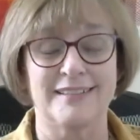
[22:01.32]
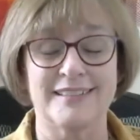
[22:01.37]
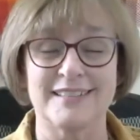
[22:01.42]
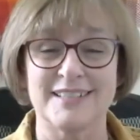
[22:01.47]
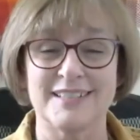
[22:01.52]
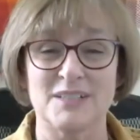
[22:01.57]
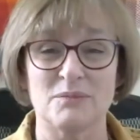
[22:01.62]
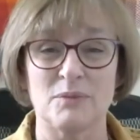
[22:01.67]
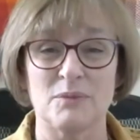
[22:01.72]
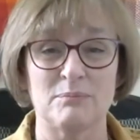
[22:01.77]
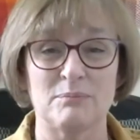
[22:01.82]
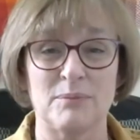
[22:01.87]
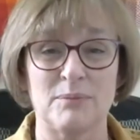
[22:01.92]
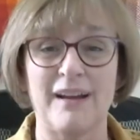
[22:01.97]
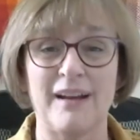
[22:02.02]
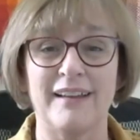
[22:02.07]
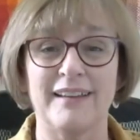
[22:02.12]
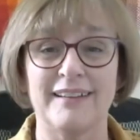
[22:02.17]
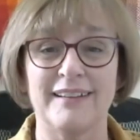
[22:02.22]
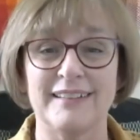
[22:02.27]
Did someone
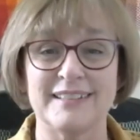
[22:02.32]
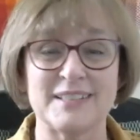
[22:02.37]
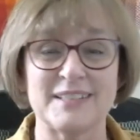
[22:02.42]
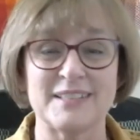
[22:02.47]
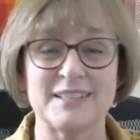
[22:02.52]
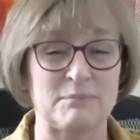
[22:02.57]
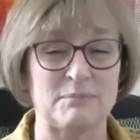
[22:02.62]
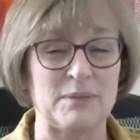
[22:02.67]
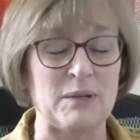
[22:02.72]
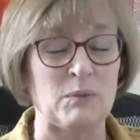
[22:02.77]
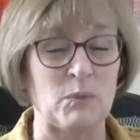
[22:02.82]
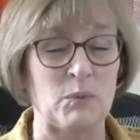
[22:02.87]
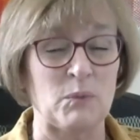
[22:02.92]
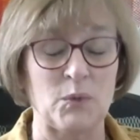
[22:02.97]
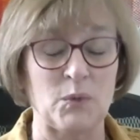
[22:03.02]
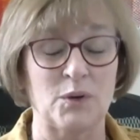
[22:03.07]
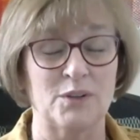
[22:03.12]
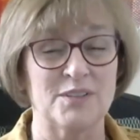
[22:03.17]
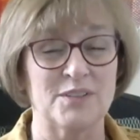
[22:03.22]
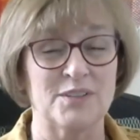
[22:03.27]
buy it? Is it being
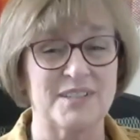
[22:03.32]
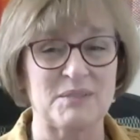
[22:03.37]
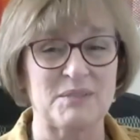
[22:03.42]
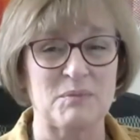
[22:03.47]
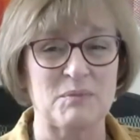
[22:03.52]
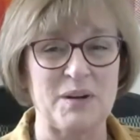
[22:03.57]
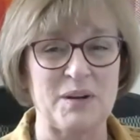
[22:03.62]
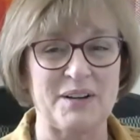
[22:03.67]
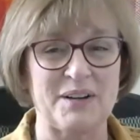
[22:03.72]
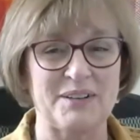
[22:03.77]
worn somewhere?